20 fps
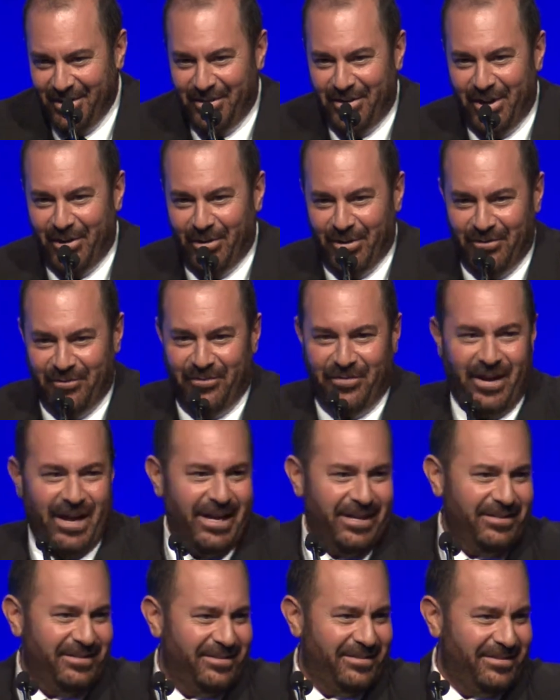their
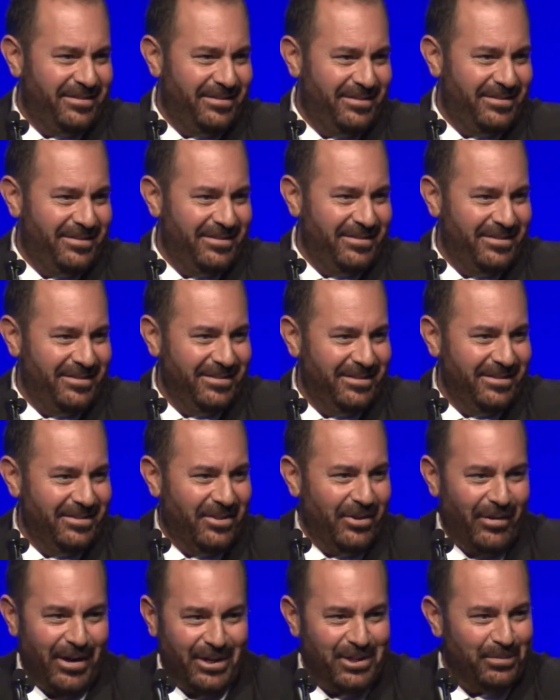advice,
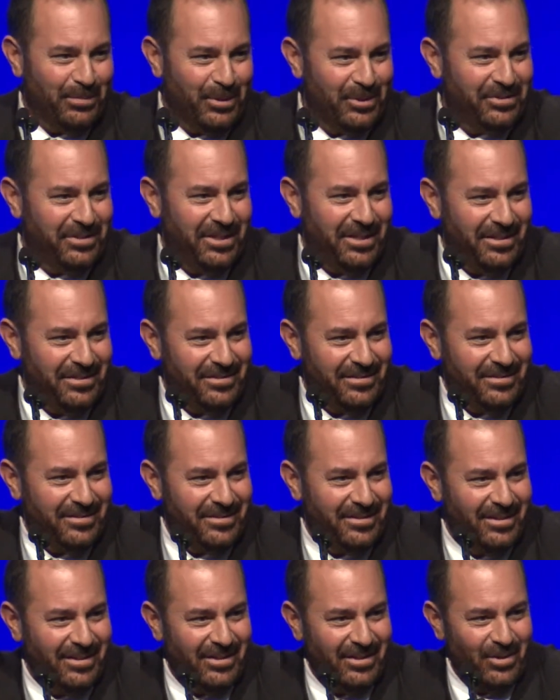their
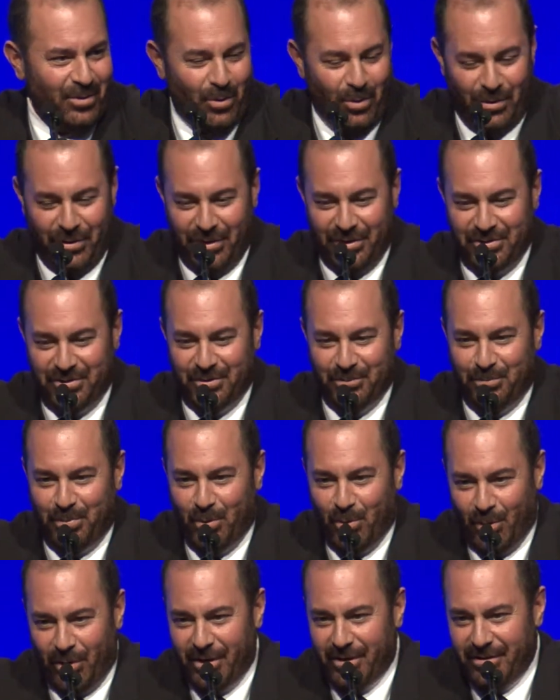expertise, or their
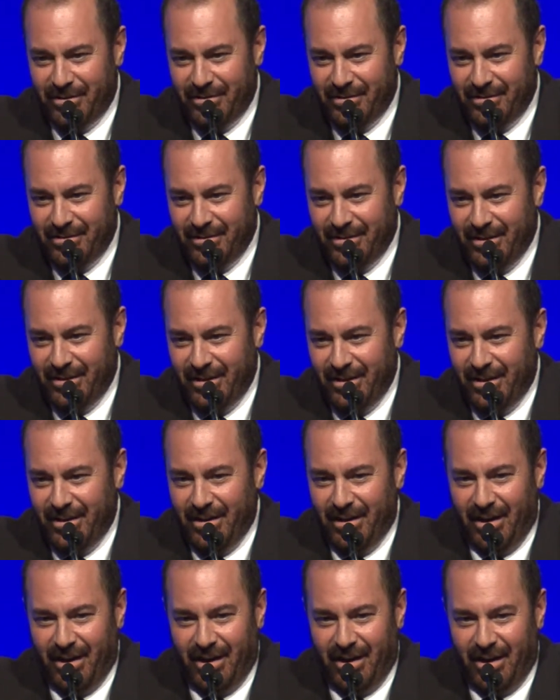support,
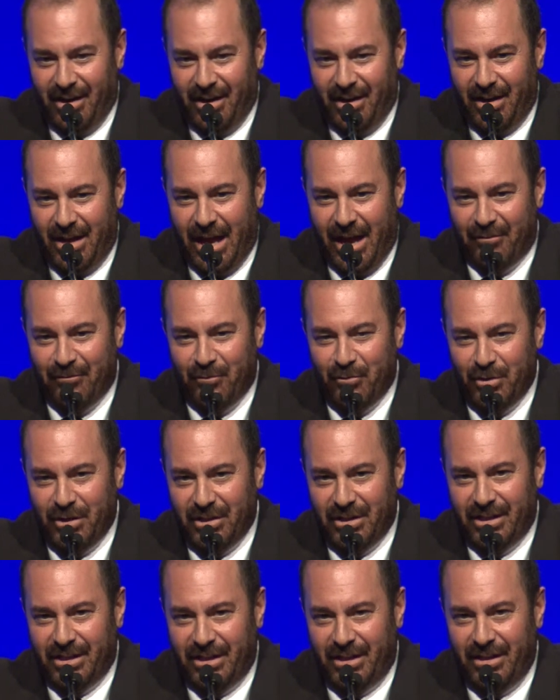have
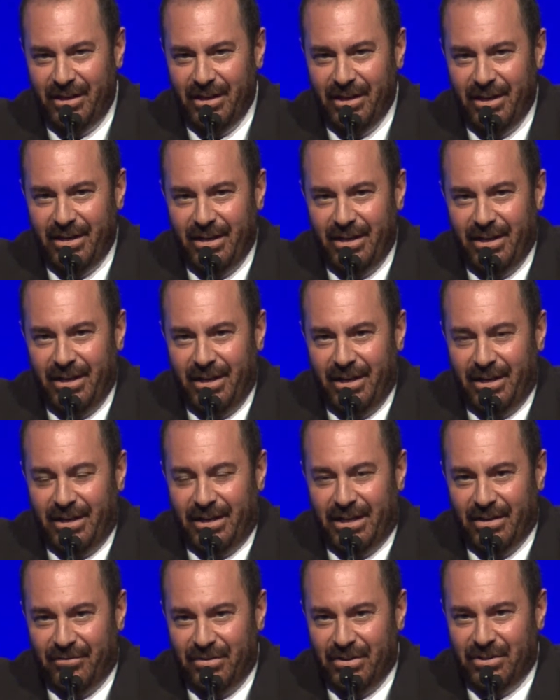really
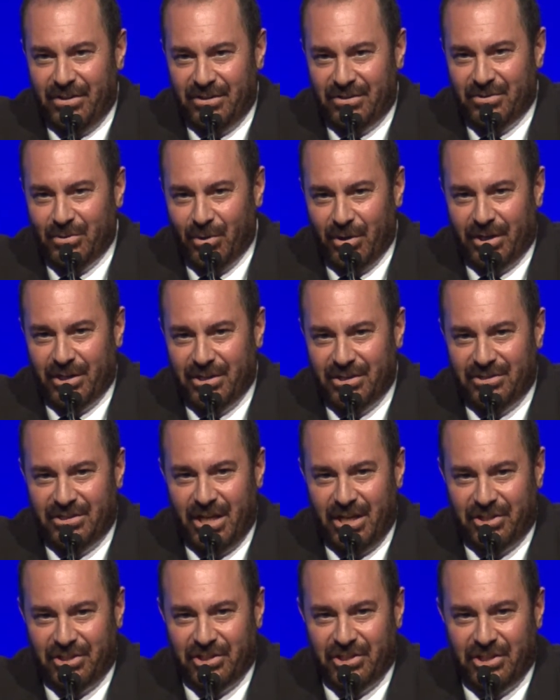given this
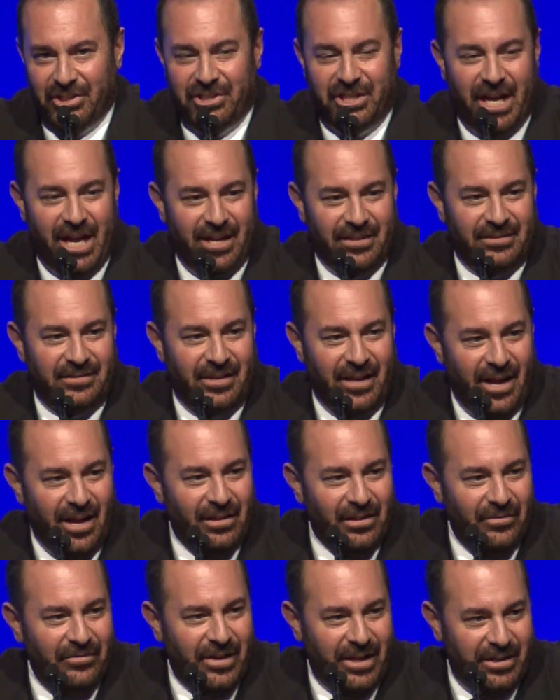organization a chance to
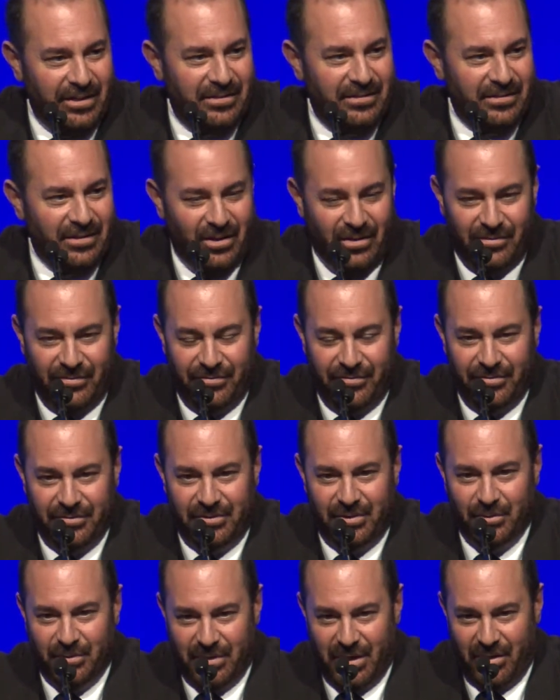elevate itself
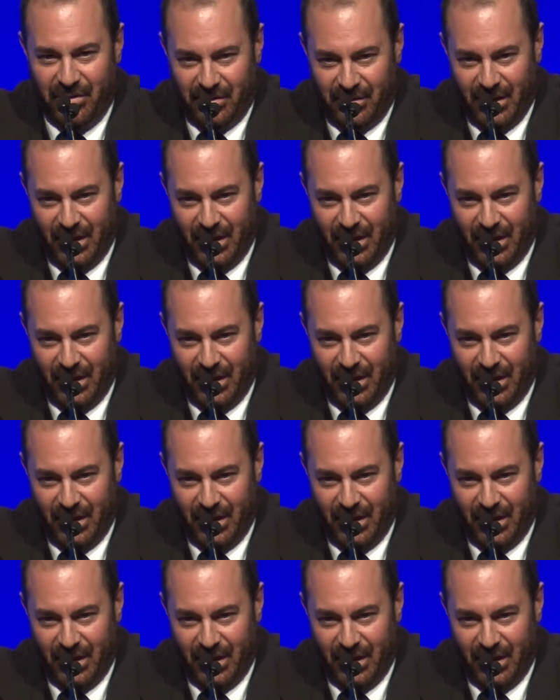to another